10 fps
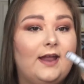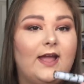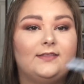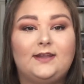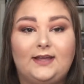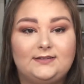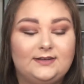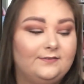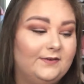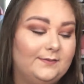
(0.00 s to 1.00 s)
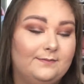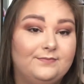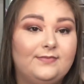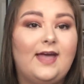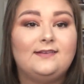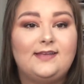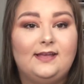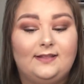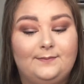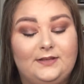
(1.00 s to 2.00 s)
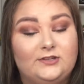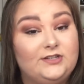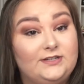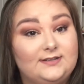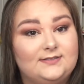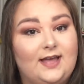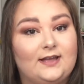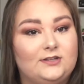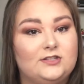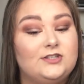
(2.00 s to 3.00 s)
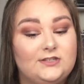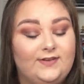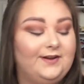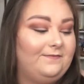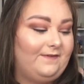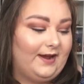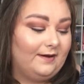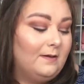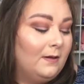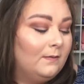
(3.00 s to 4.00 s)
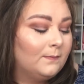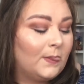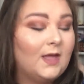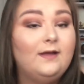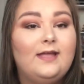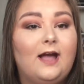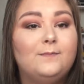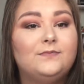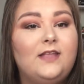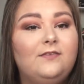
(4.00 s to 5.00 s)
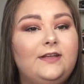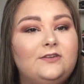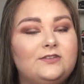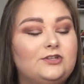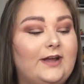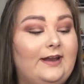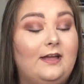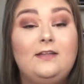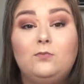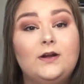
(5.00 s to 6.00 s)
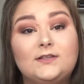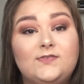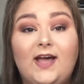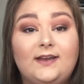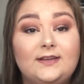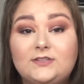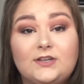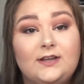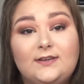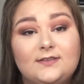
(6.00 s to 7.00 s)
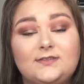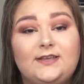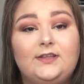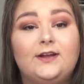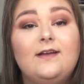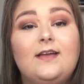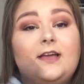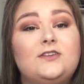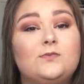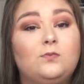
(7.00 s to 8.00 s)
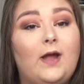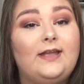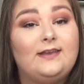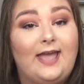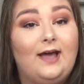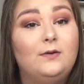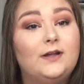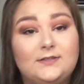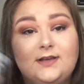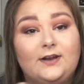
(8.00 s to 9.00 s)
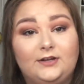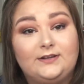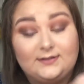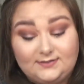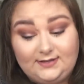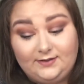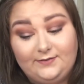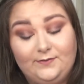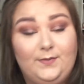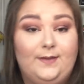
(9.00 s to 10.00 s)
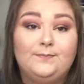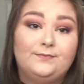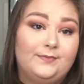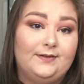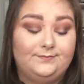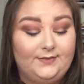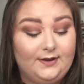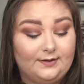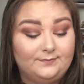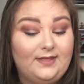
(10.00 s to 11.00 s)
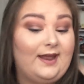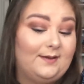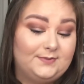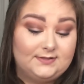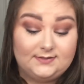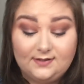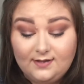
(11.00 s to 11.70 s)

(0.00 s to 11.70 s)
I got that idea from that Taylor because she does that since she's very fair. But yeah, definitely interested to try it out. It works fine. It's a good concealer. It just right now, it's not a good concealer for me. But you know, that happens.